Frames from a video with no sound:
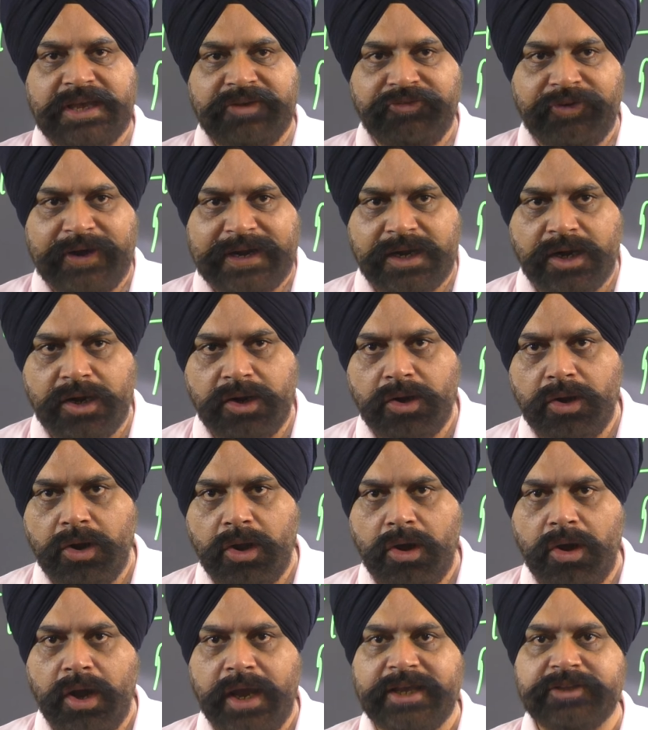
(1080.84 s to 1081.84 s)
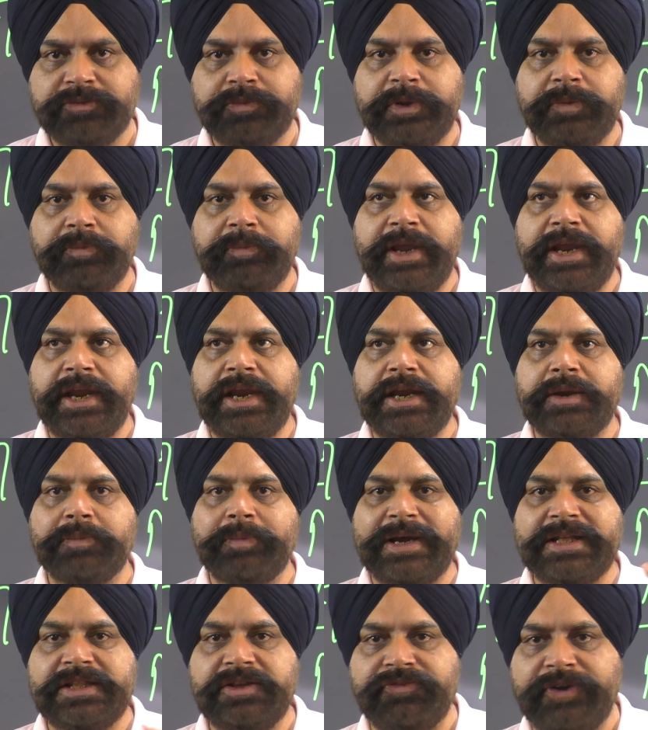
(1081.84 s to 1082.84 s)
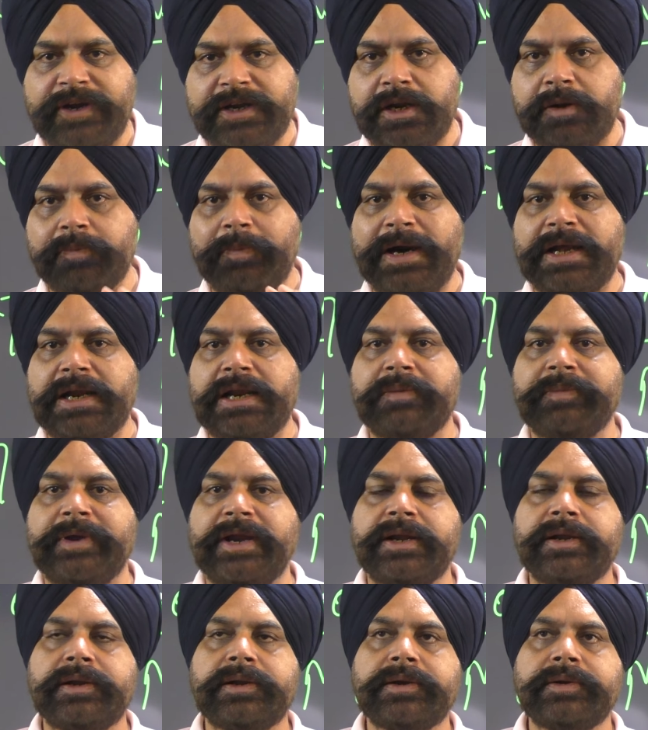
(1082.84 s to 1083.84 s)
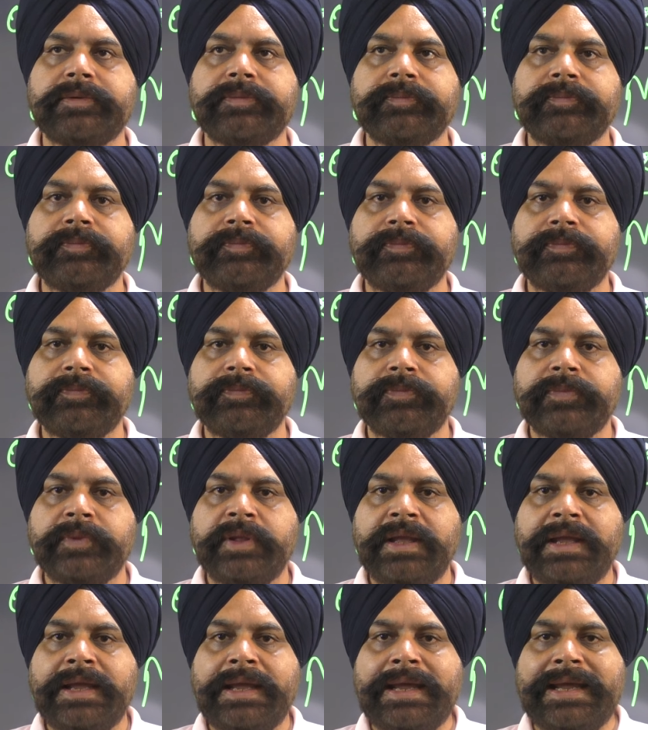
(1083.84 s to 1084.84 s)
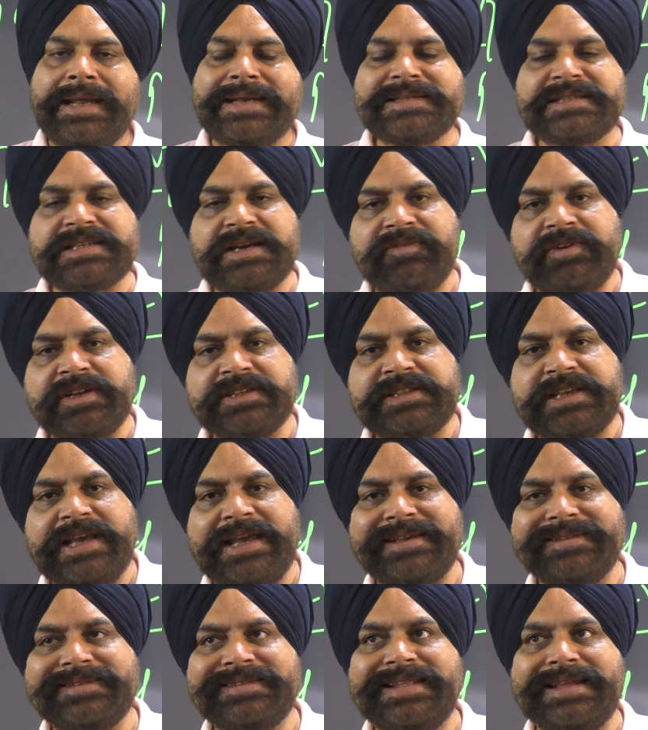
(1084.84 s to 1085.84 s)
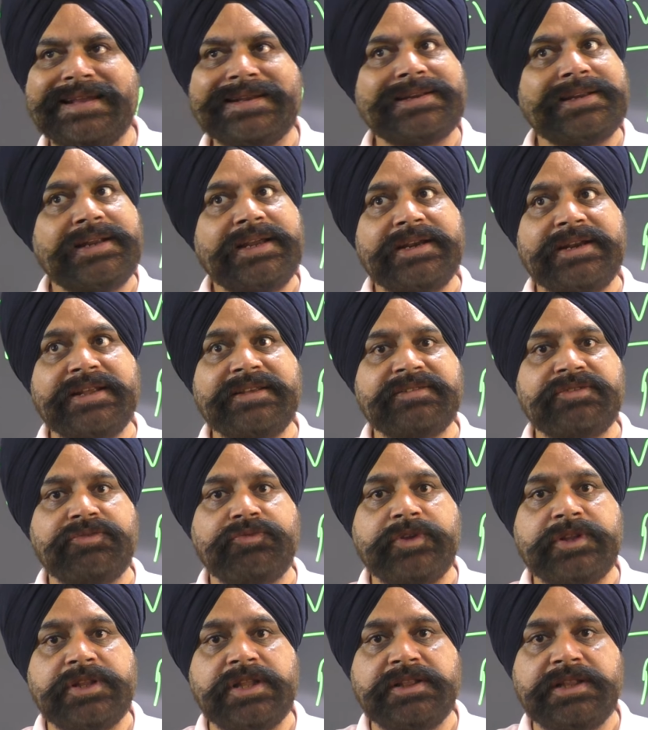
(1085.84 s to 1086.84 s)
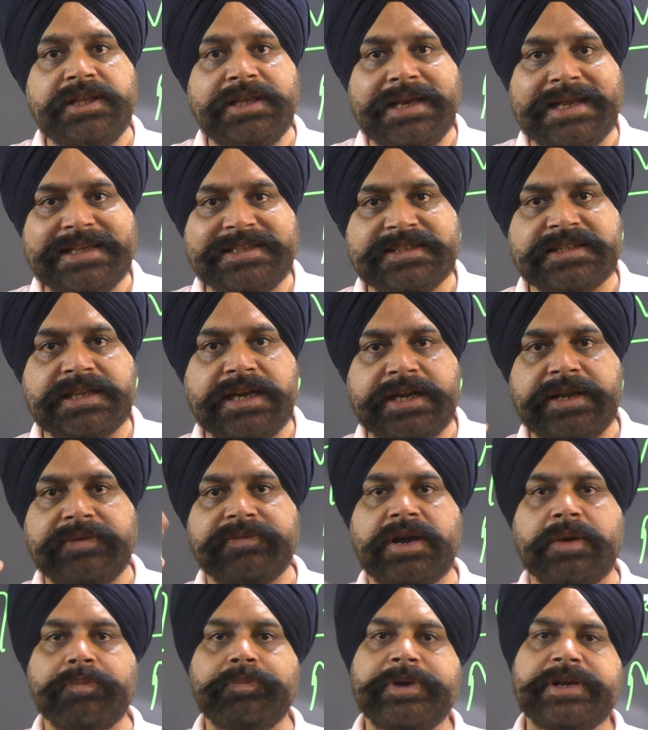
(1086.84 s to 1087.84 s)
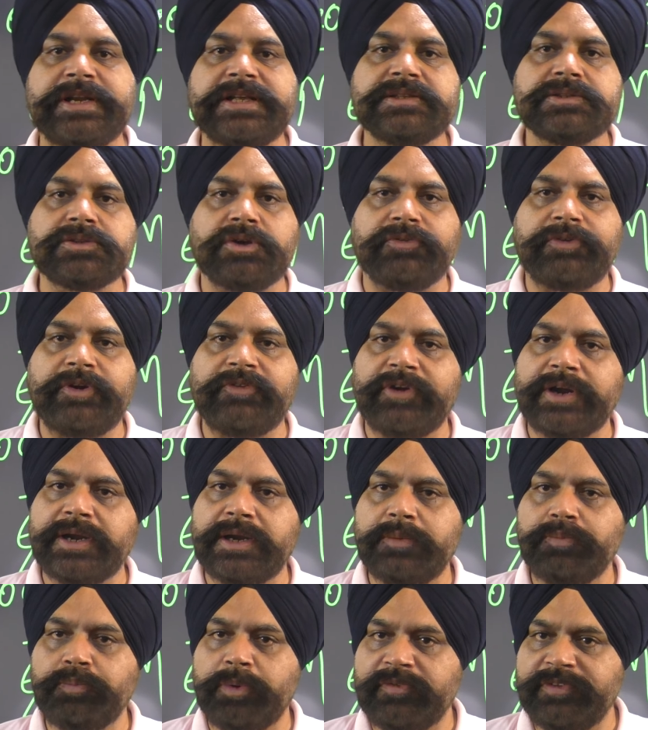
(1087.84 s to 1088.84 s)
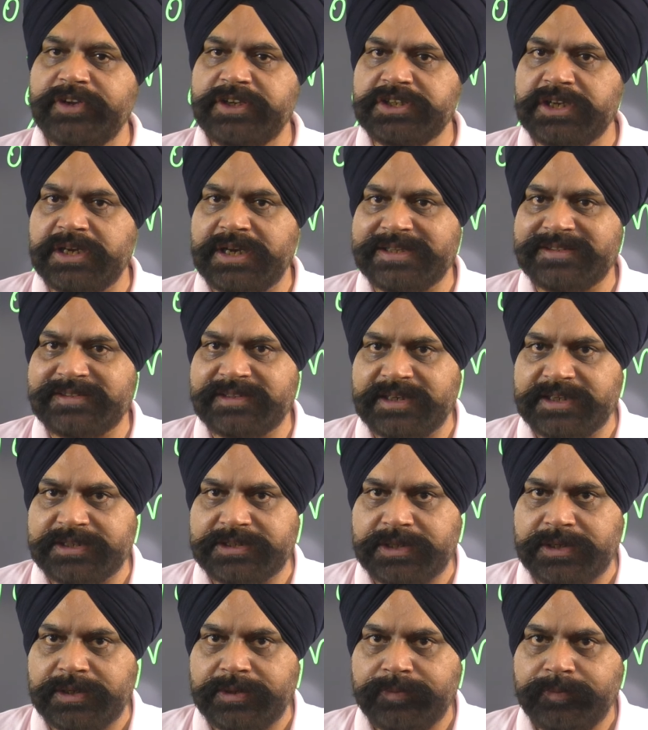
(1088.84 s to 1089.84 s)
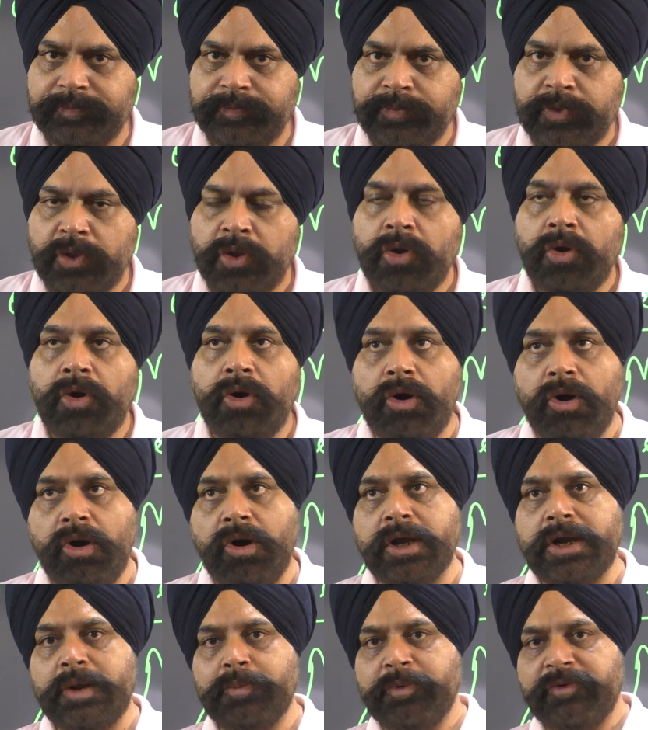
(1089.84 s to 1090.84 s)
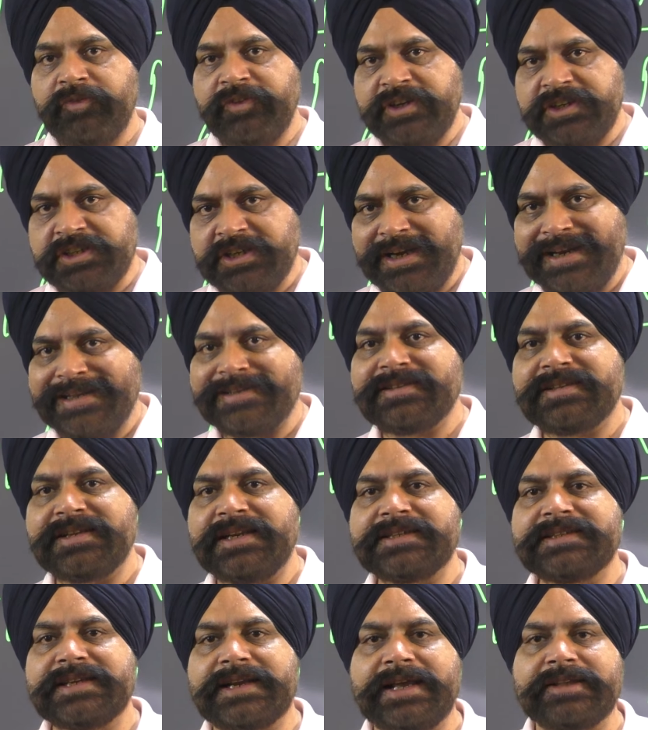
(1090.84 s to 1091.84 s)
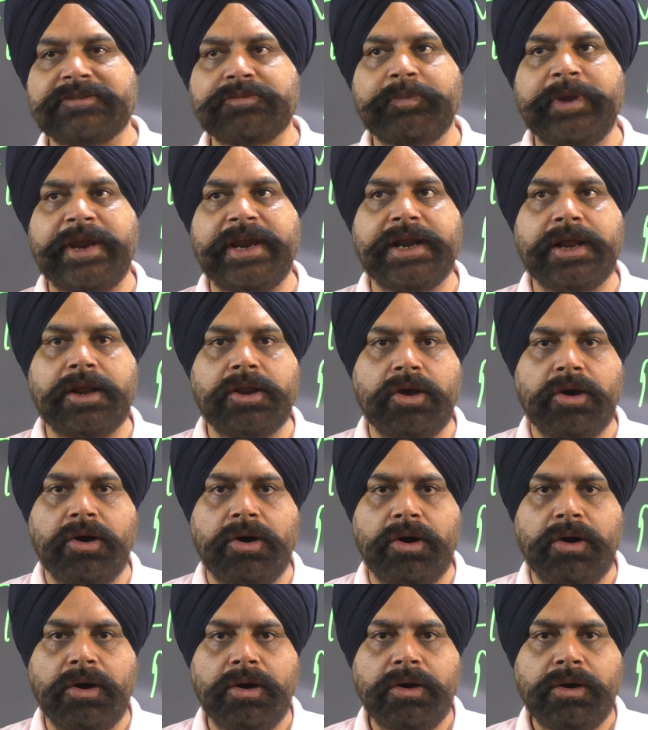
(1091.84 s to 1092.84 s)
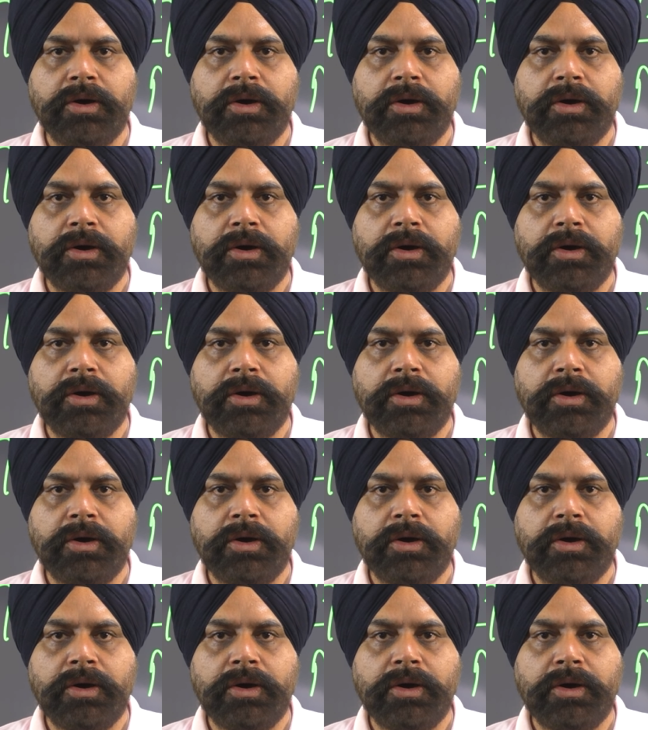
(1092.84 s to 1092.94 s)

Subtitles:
a federal law has been made by the federal parliament, and someone says that it is within the legislative competence of a provincial legislature, or a provincial legislature has made a law